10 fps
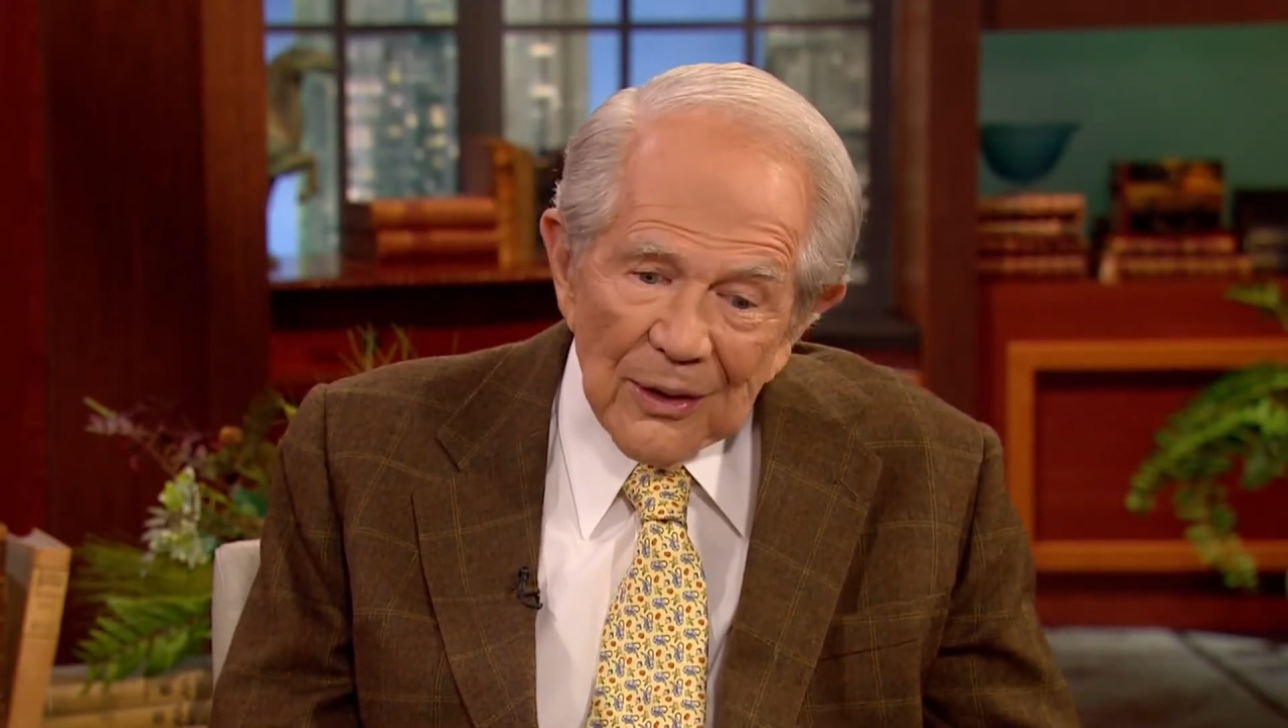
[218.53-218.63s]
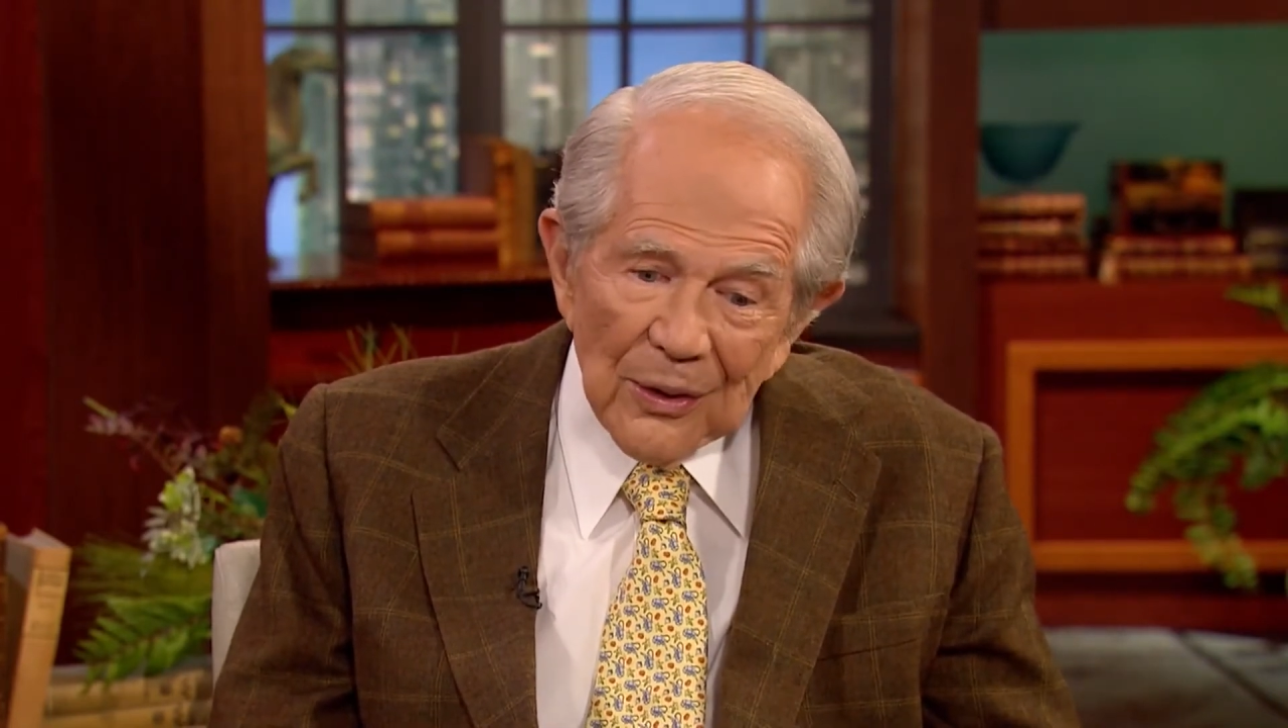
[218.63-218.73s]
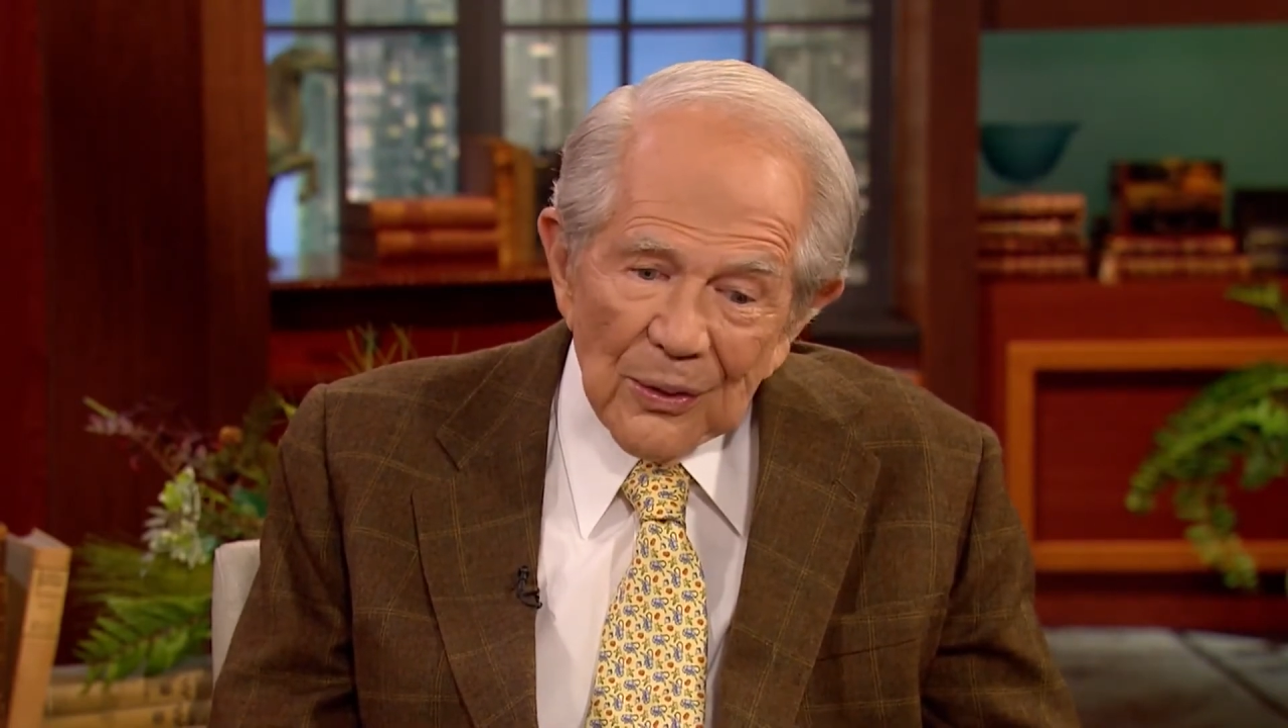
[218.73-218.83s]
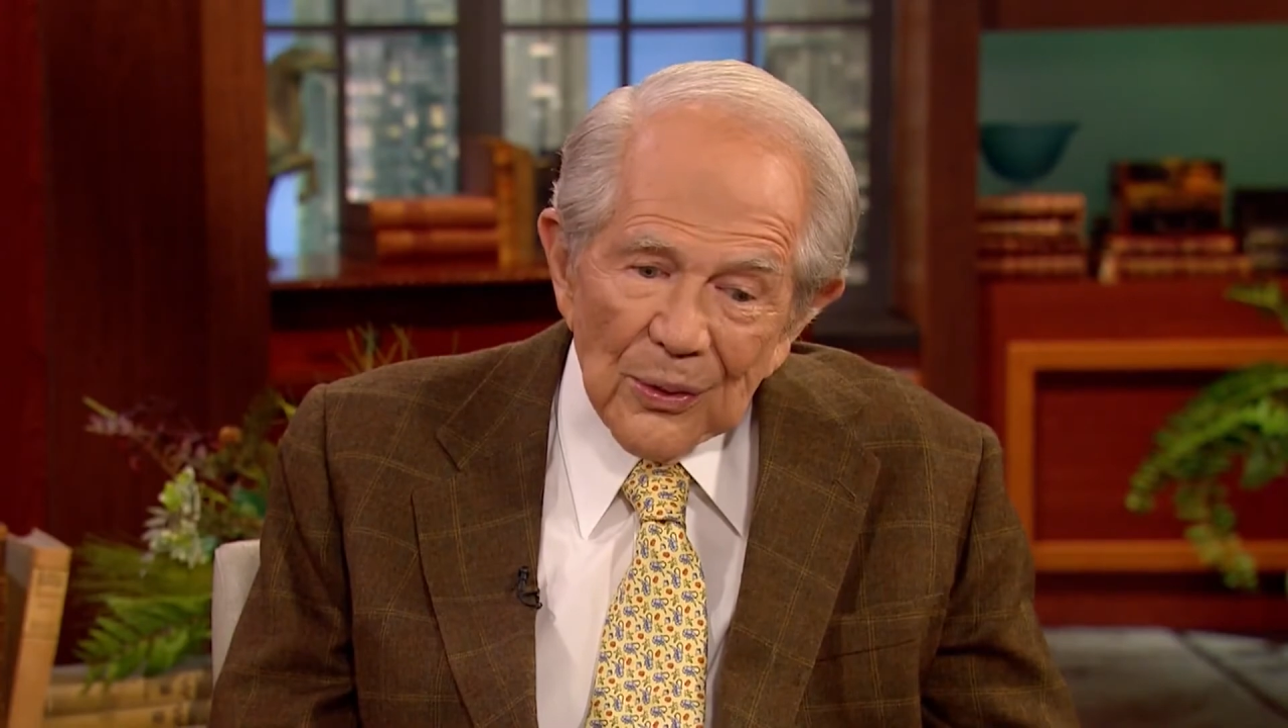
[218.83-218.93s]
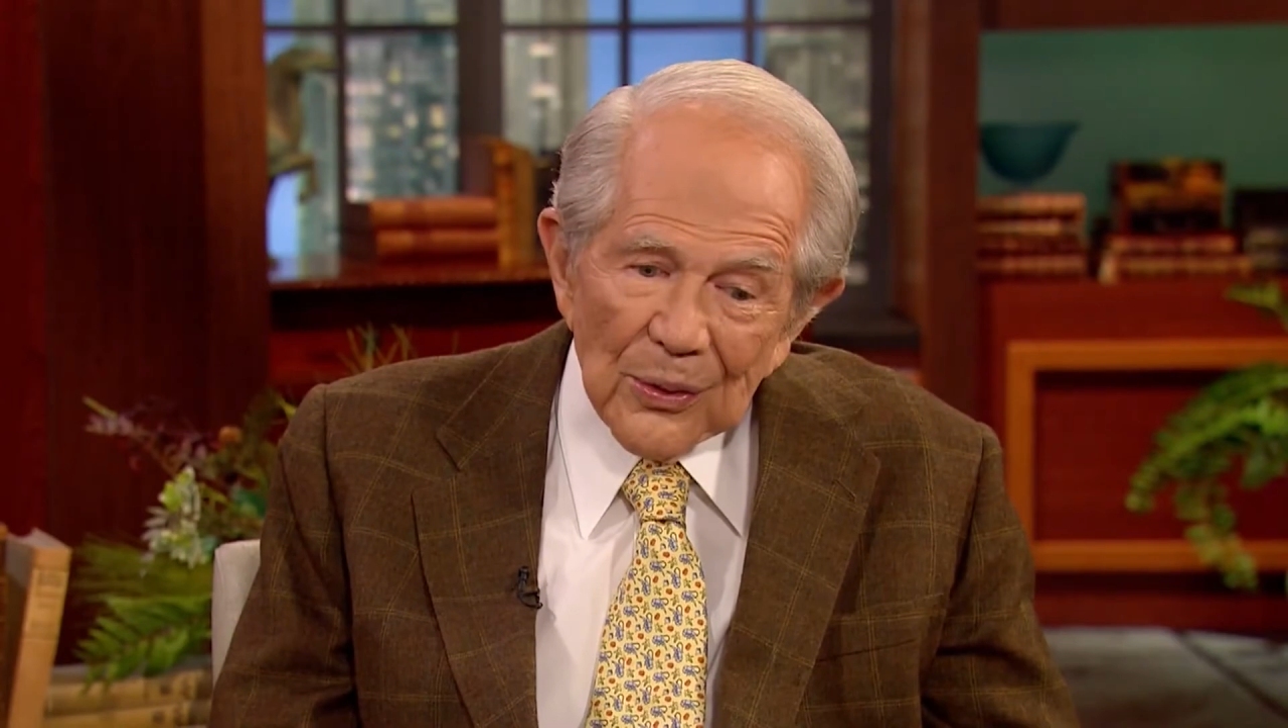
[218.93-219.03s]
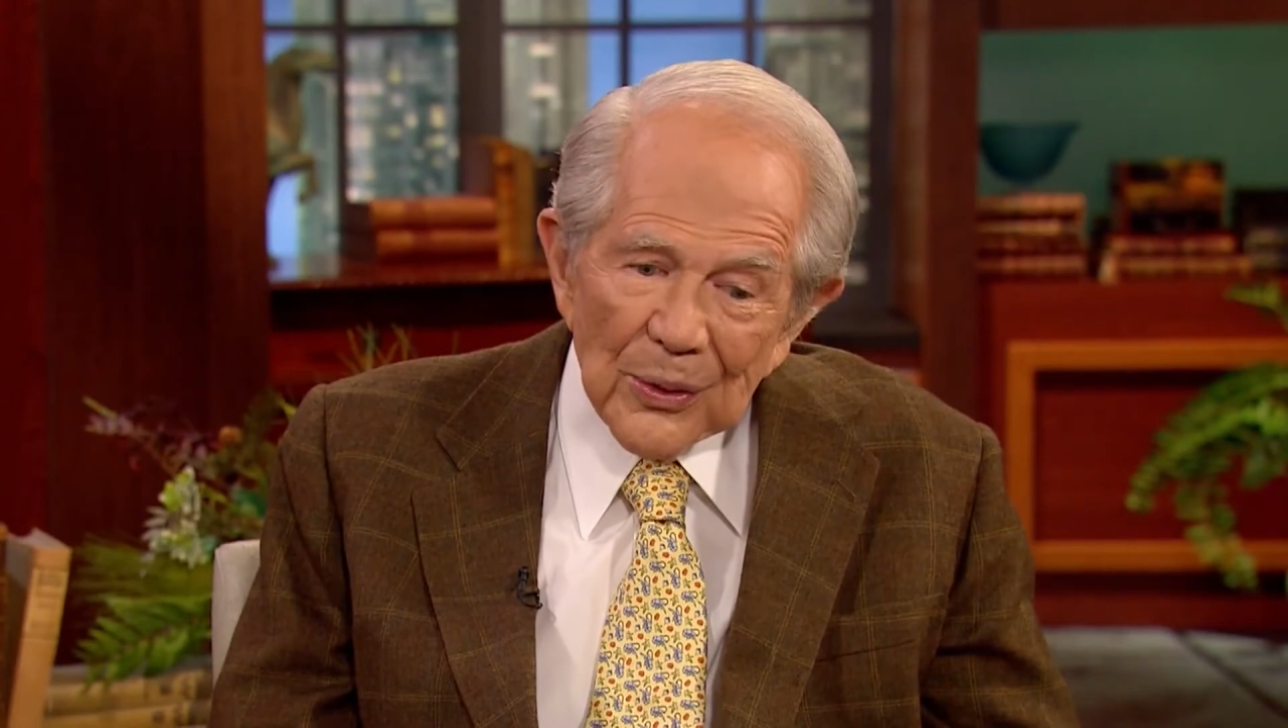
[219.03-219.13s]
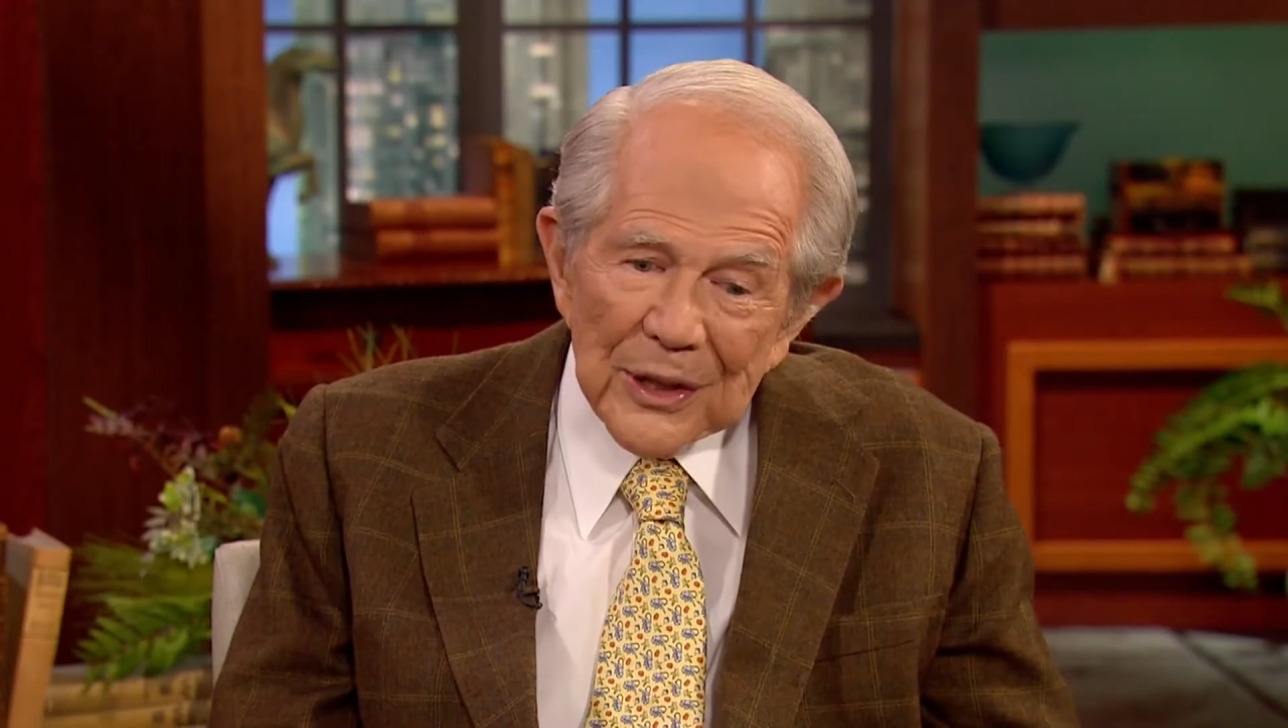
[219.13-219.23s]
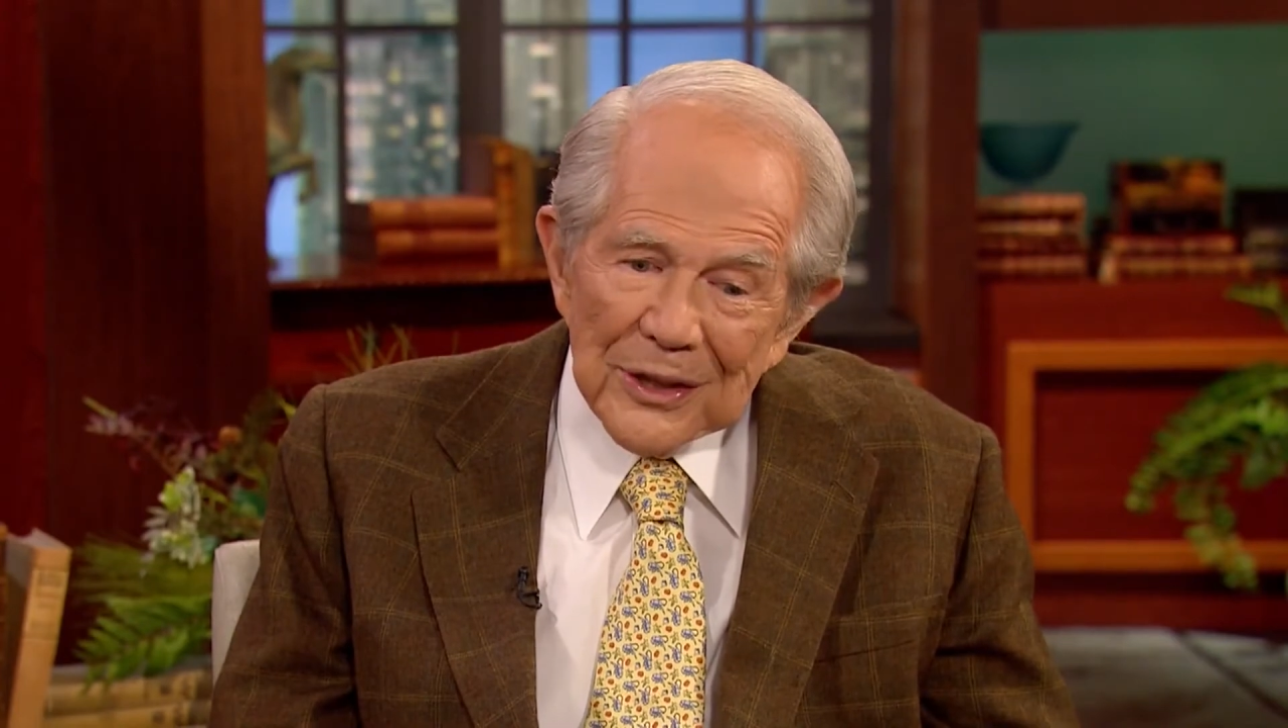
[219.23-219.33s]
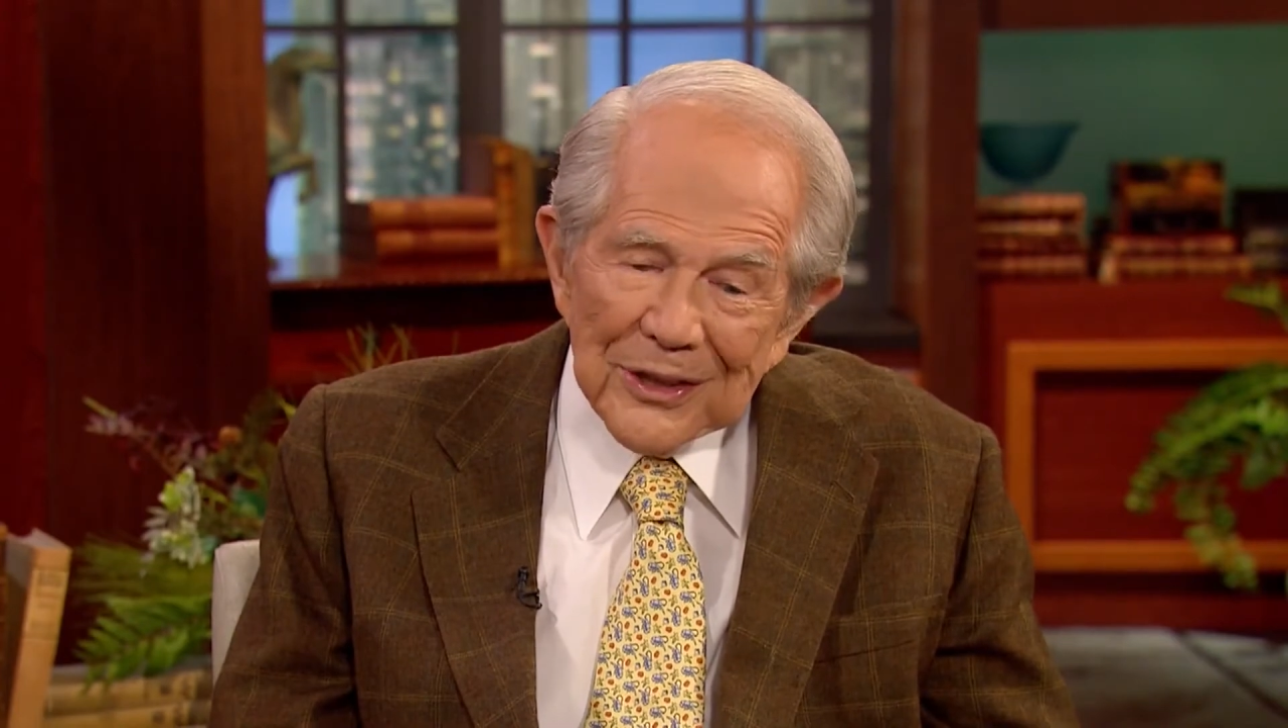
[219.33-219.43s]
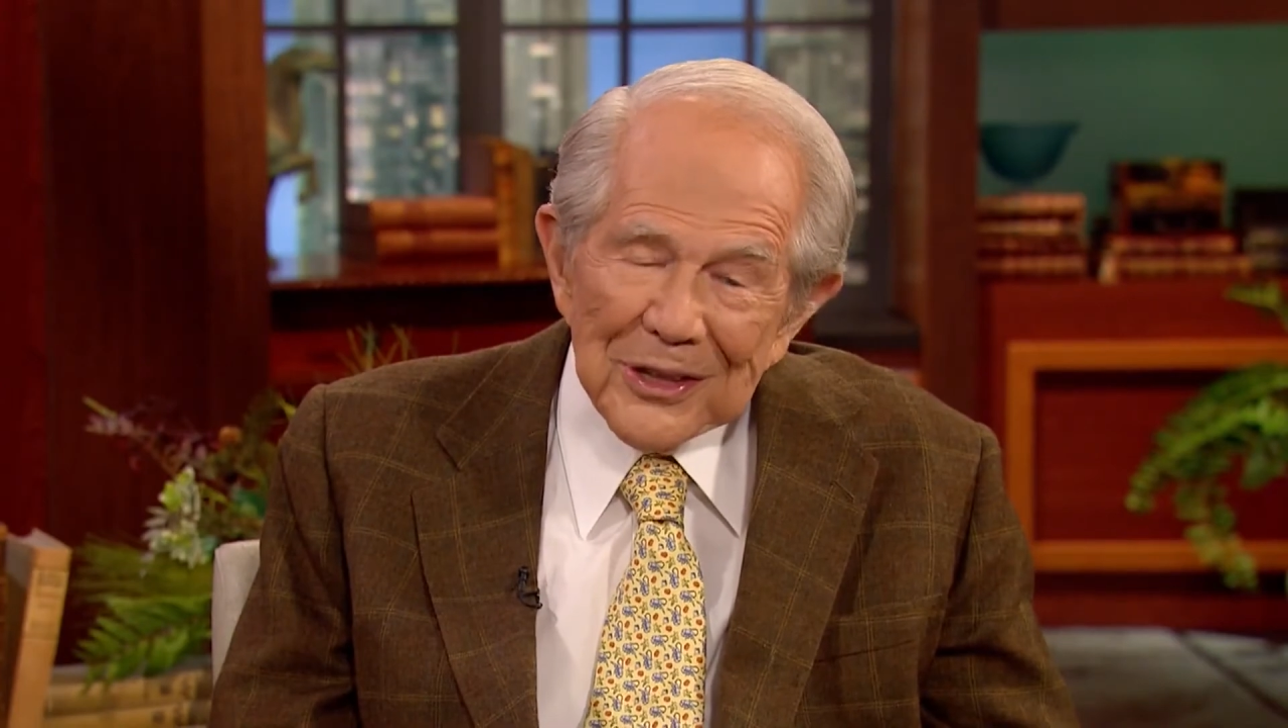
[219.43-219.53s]
what
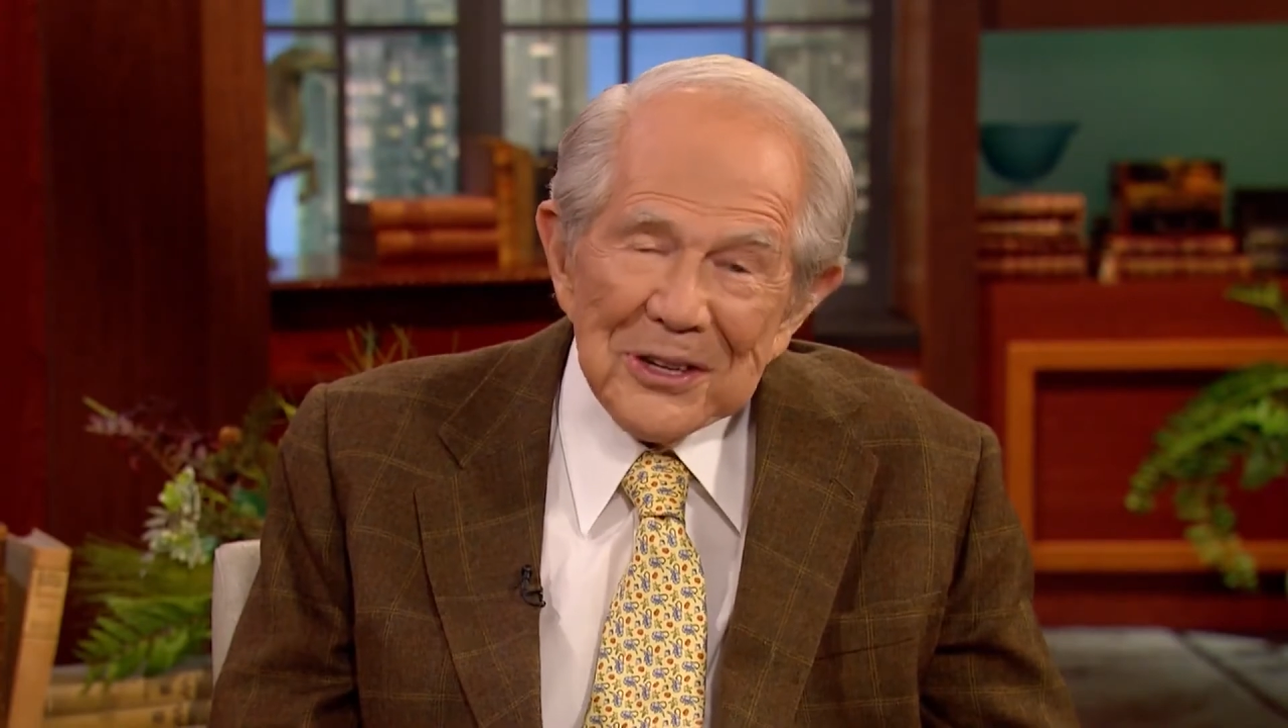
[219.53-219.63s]
do you do?